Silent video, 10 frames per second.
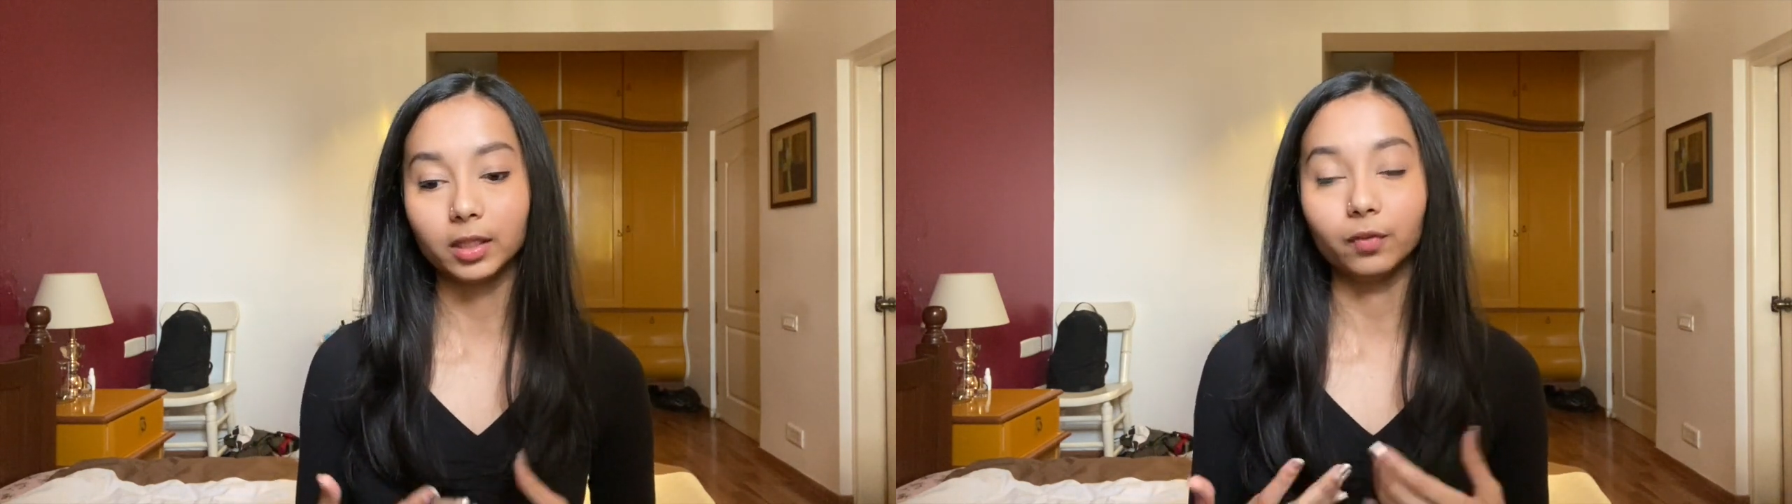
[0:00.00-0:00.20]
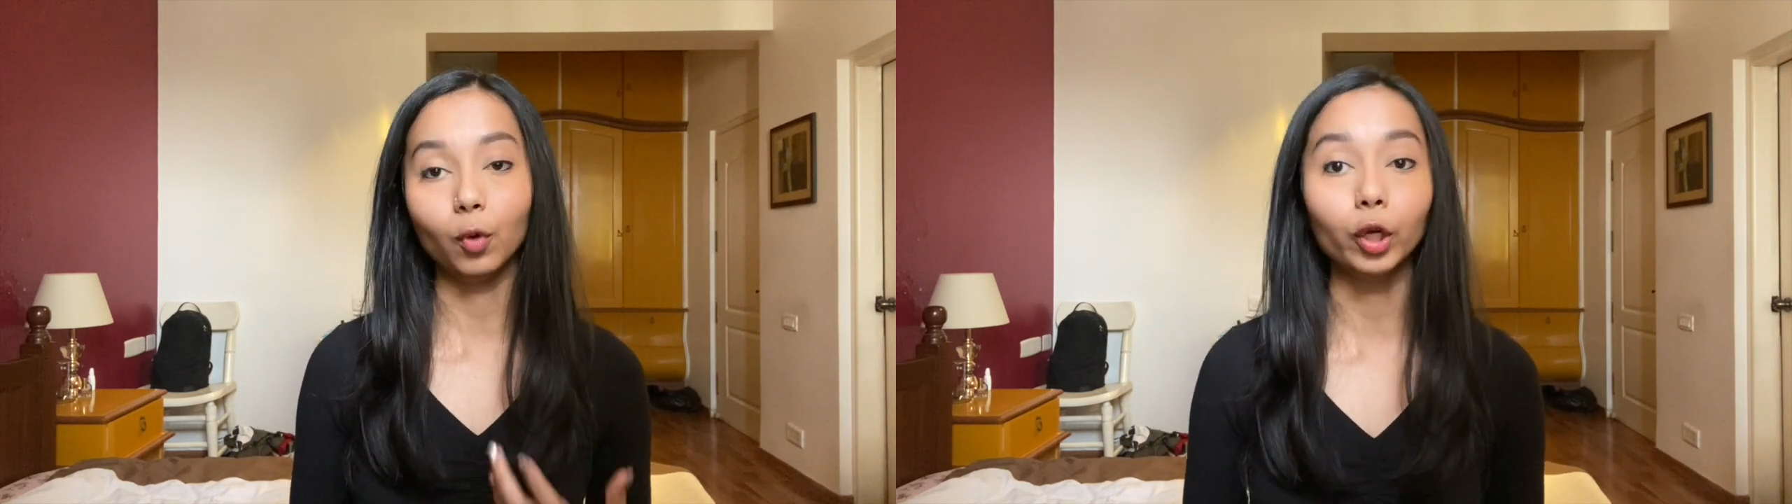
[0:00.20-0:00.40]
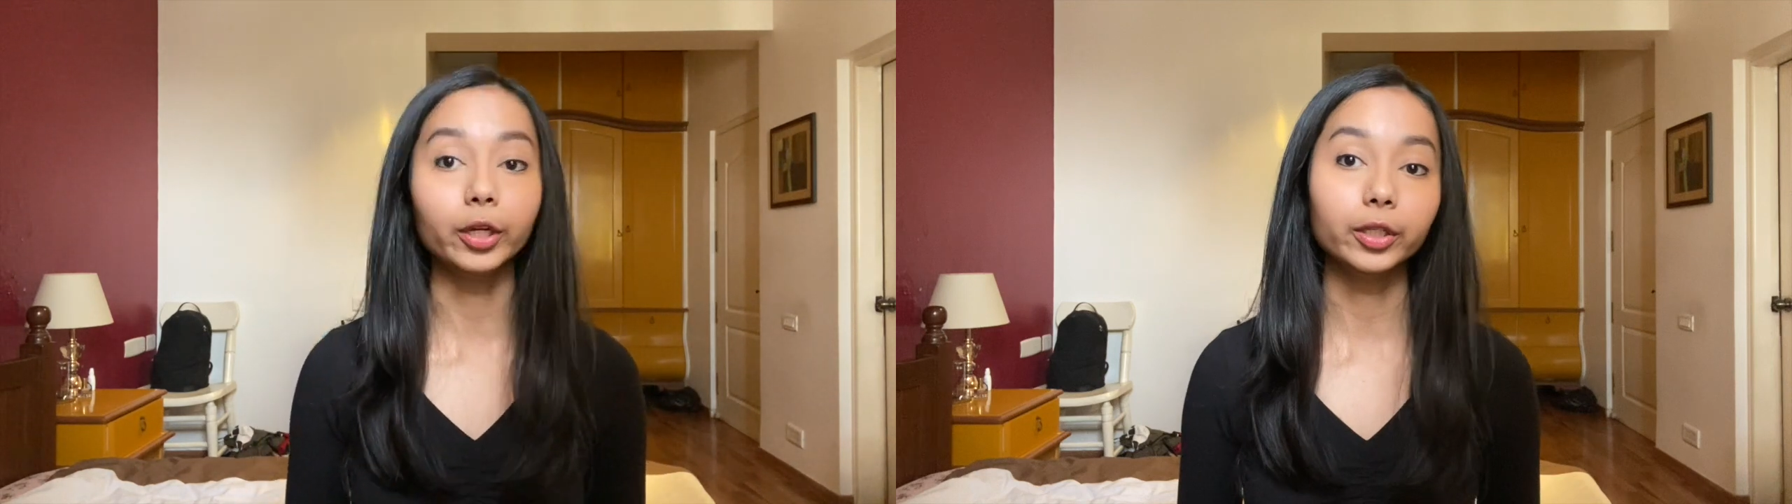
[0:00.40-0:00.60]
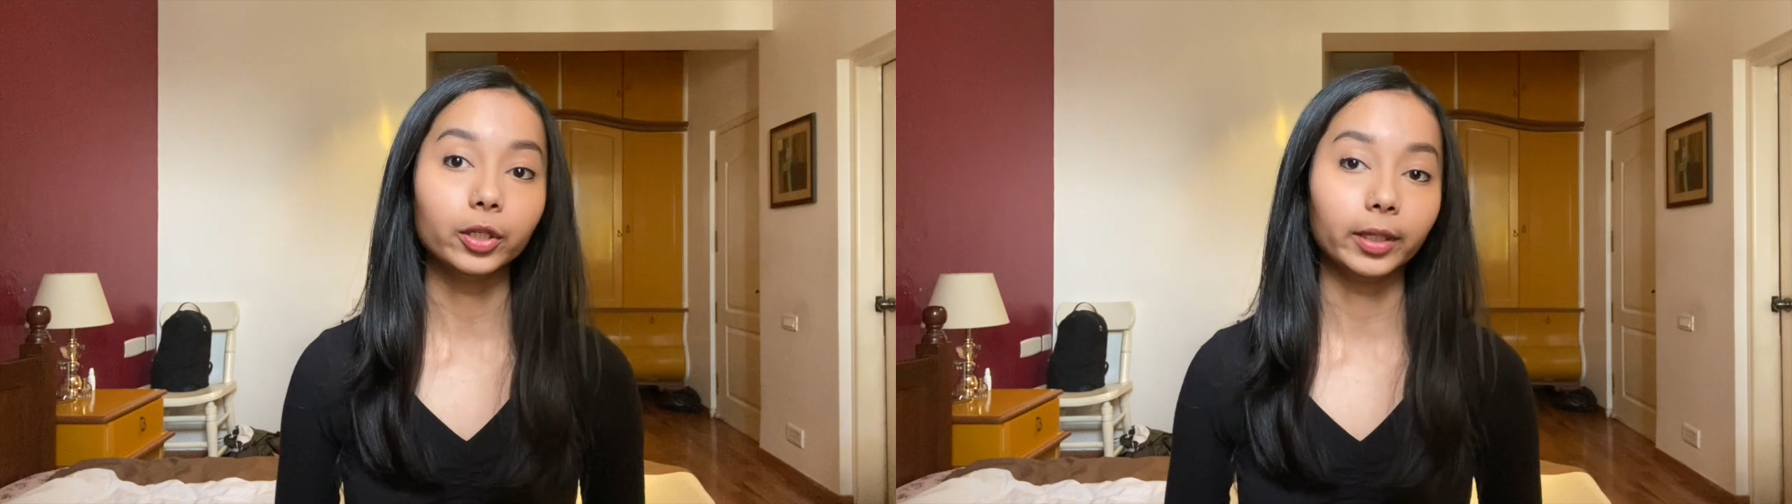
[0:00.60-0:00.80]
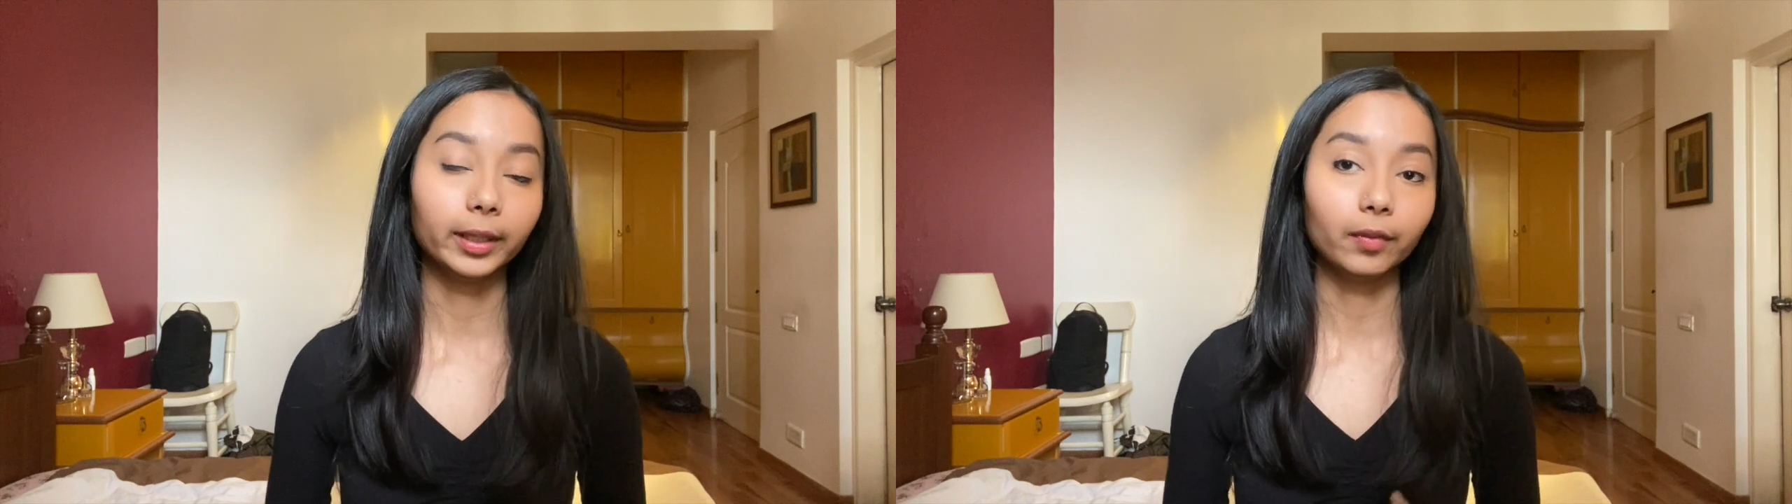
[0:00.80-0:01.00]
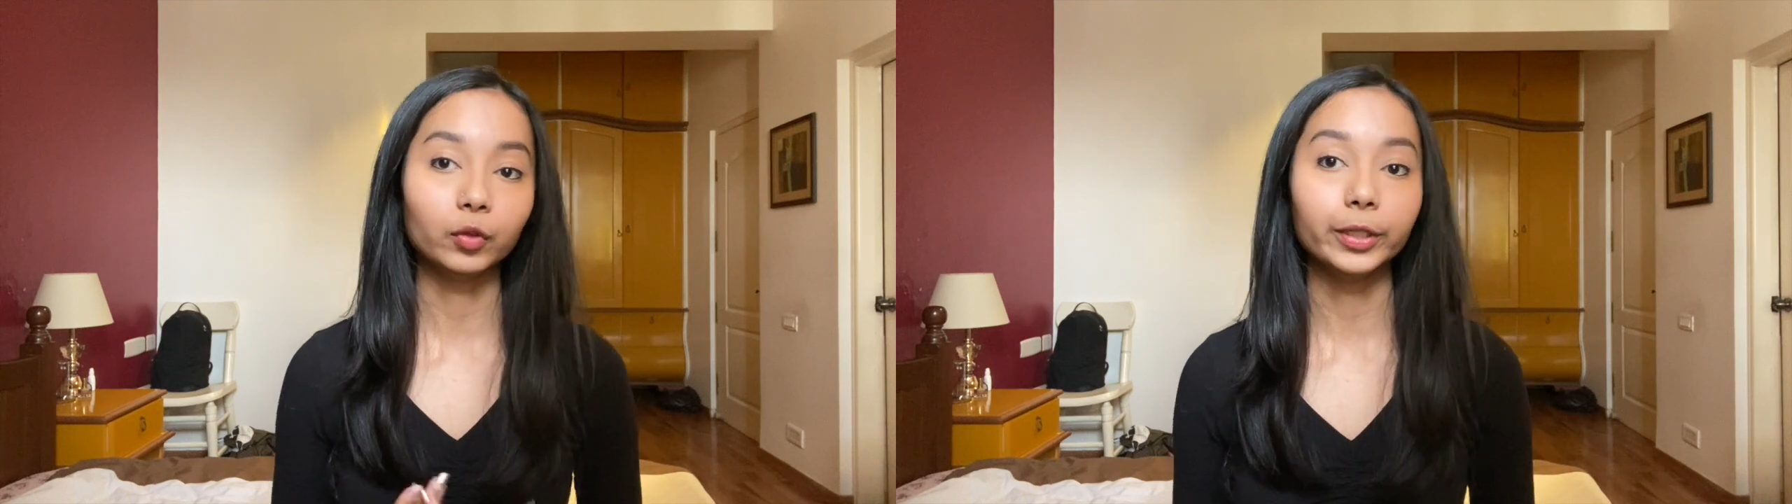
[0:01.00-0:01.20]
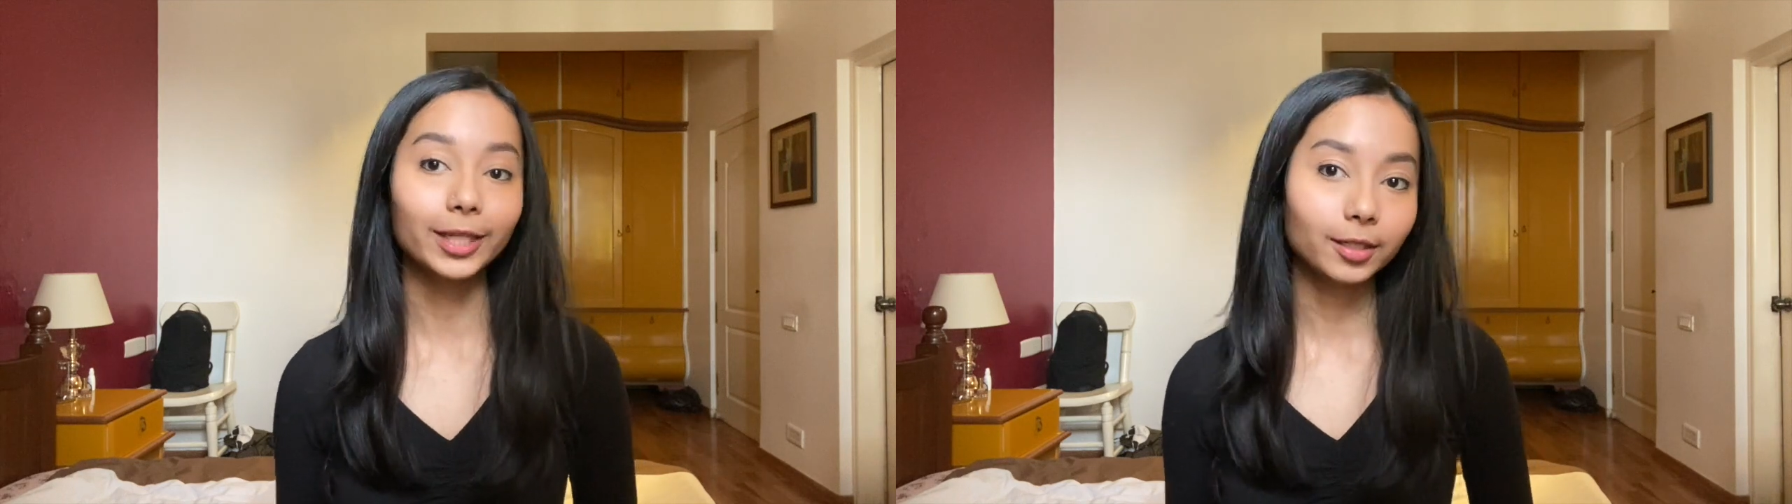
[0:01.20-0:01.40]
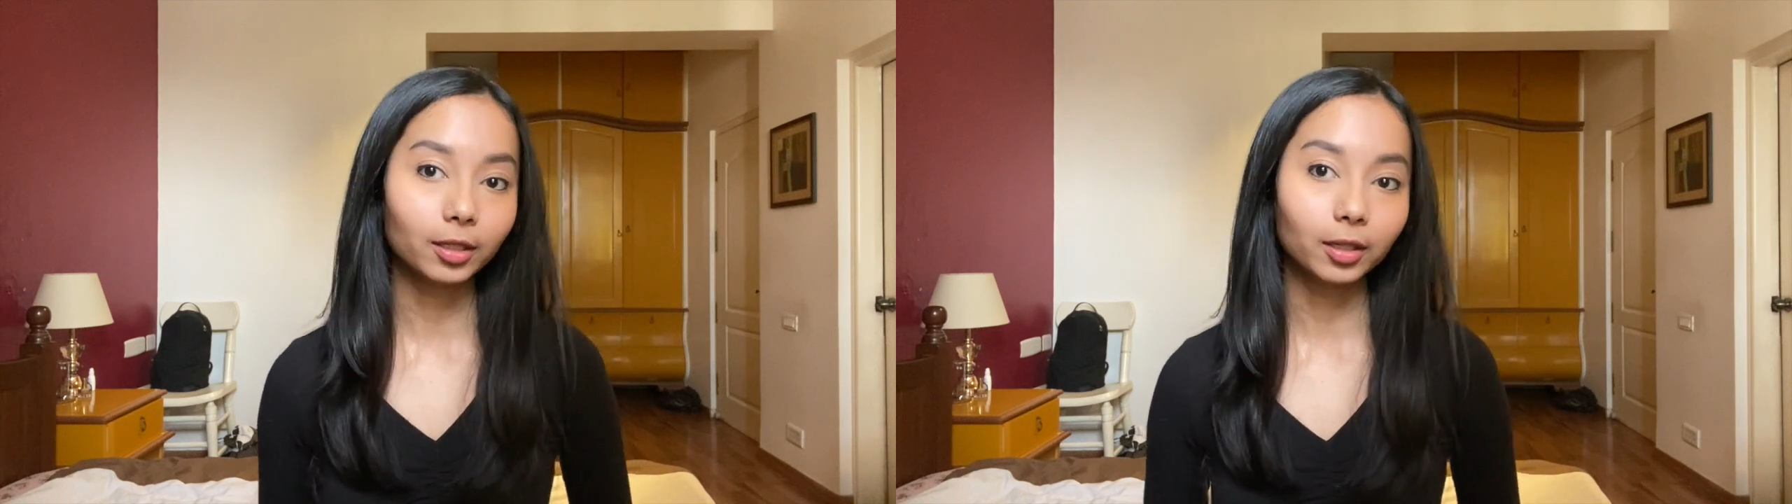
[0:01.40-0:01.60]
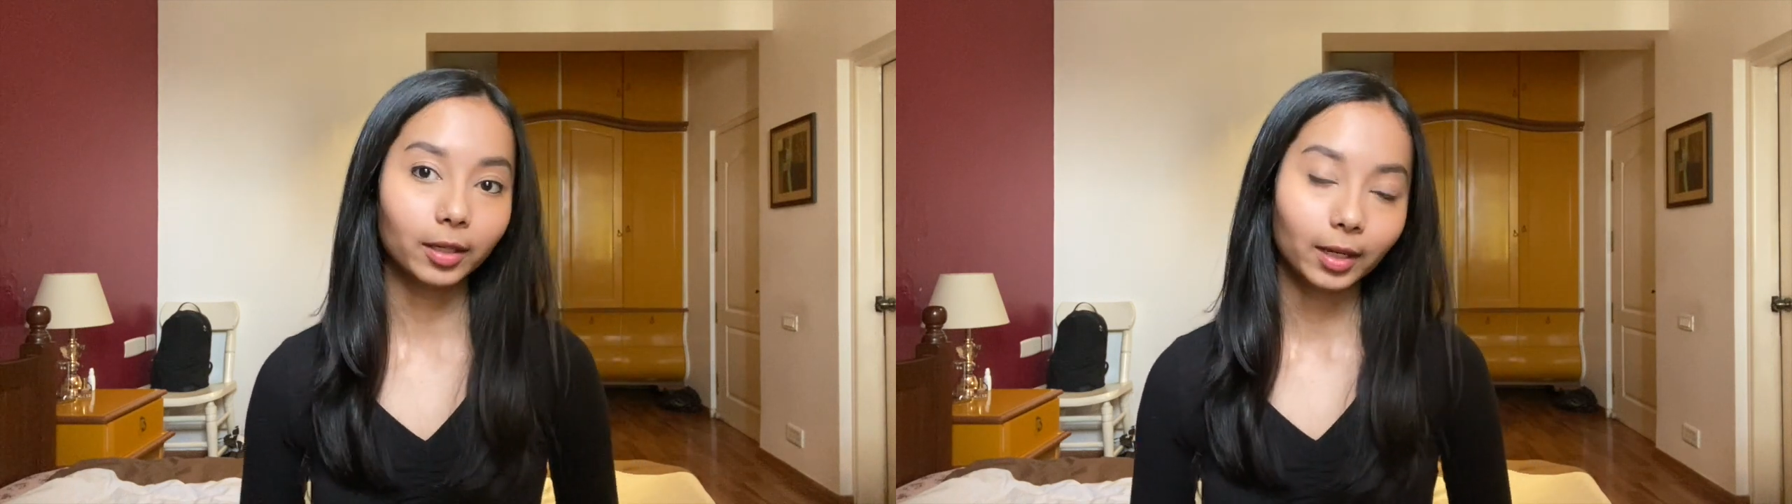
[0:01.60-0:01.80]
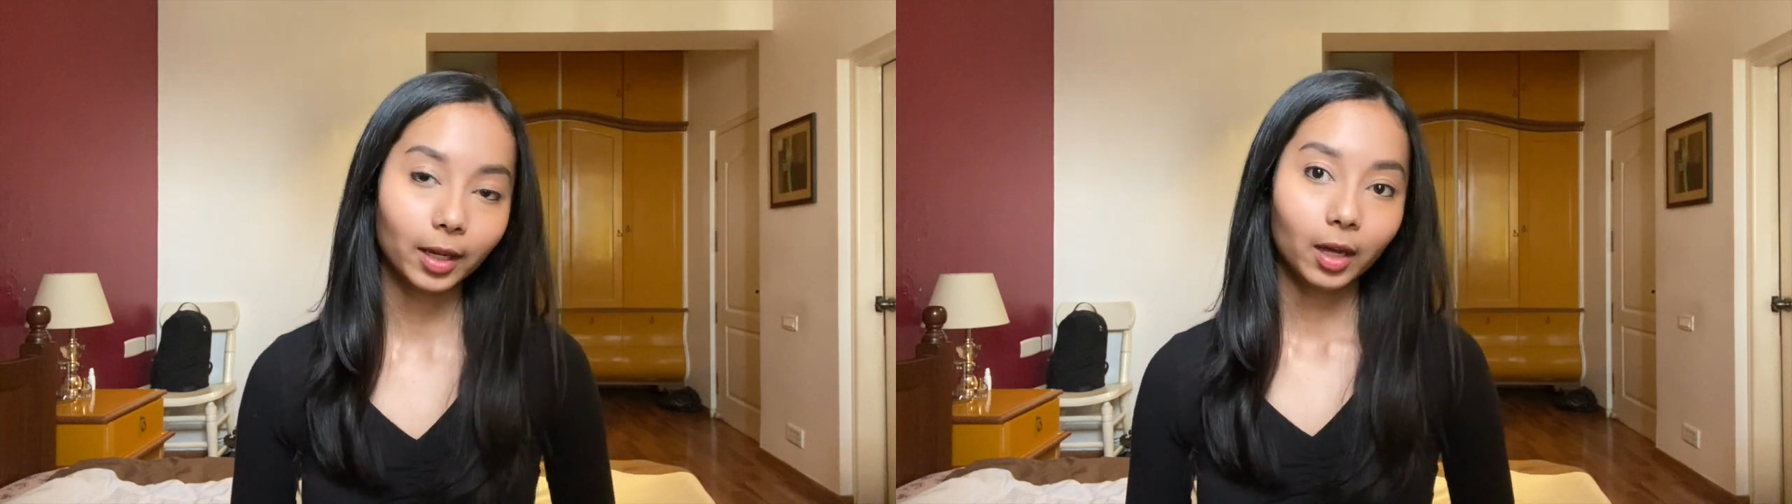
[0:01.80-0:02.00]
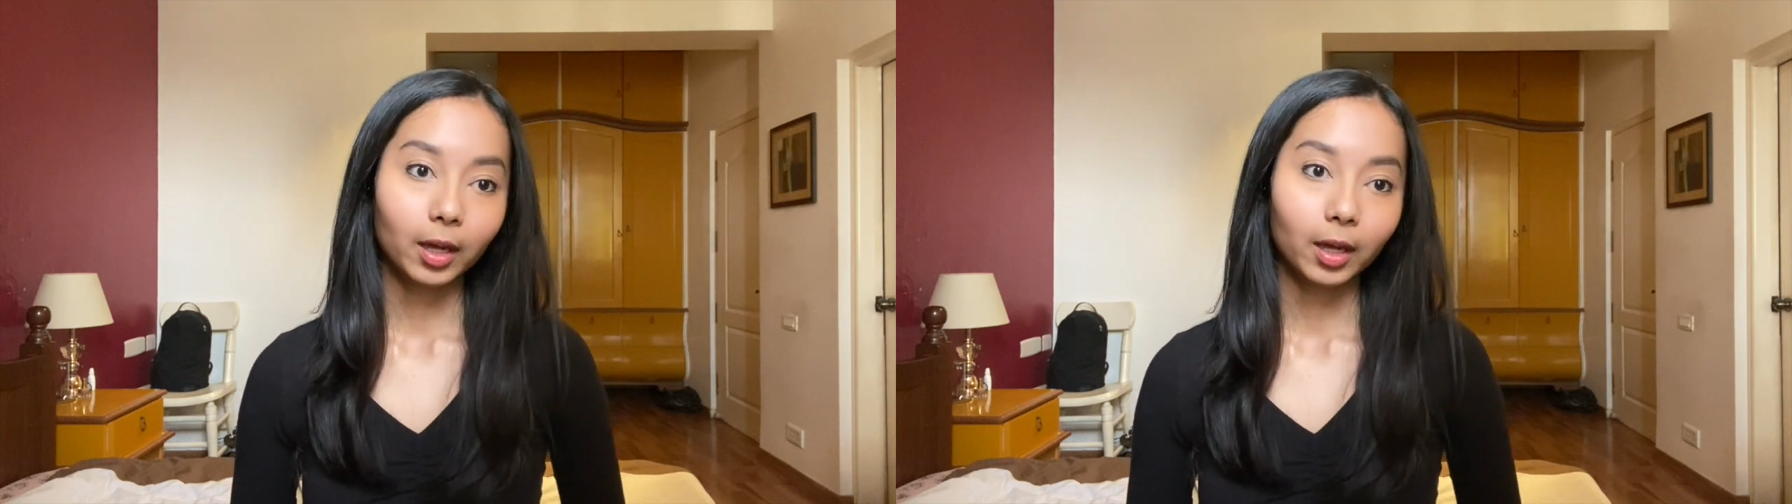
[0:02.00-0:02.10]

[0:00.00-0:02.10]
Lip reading: Is it volunteering? Have you interned?